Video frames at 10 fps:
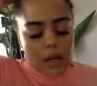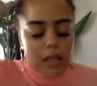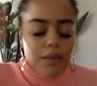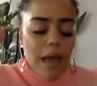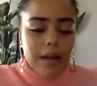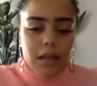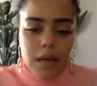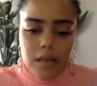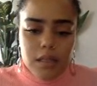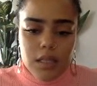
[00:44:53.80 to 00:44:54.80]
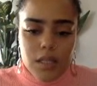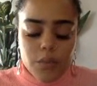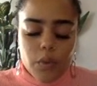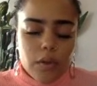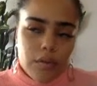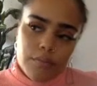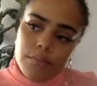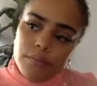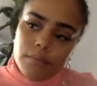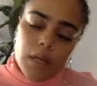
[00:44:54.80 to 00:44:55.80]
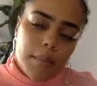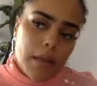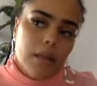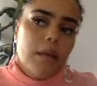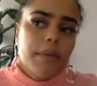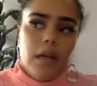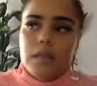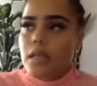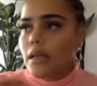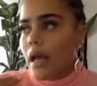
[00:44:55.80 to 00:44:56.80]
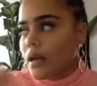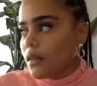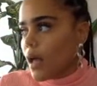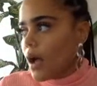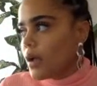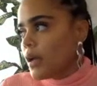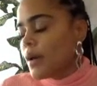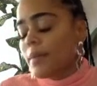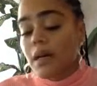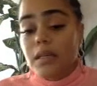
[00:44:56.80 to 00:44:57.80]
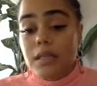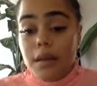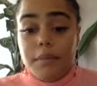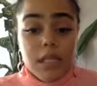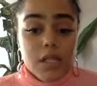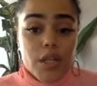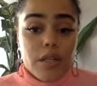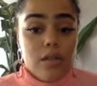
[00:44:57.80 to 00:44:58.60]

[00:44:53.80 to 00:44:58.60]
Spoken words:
not a lot of let me not say not a lot, but some DJs